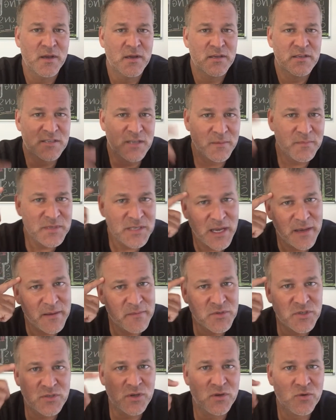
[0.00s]

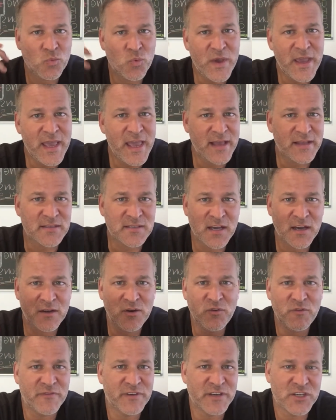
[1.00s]
Sometimes we get
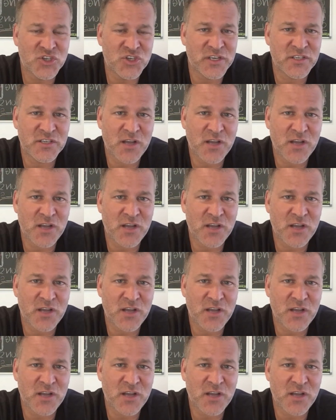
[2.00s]
tunnel vision